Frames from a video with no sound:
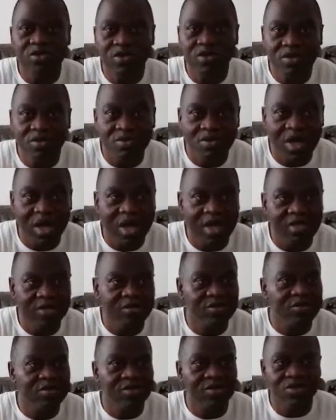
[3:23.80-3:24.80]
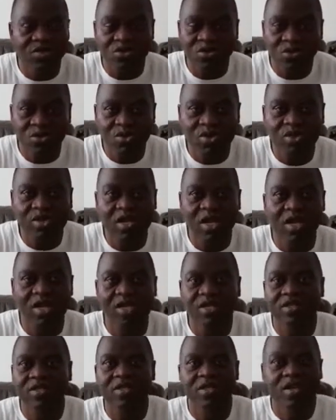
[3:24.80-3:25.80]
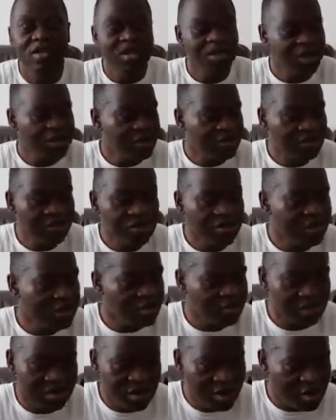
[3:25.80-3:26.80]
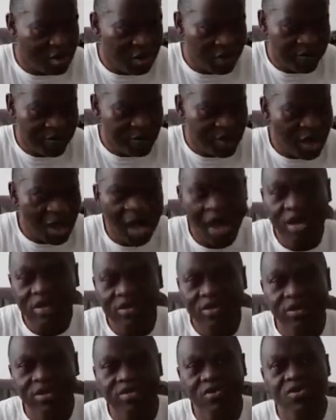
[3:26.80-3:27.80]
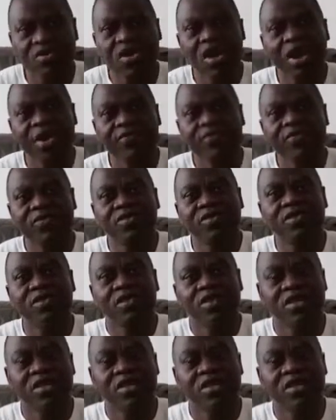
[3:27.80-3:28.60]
using dance, using storytelling, using art and crafts,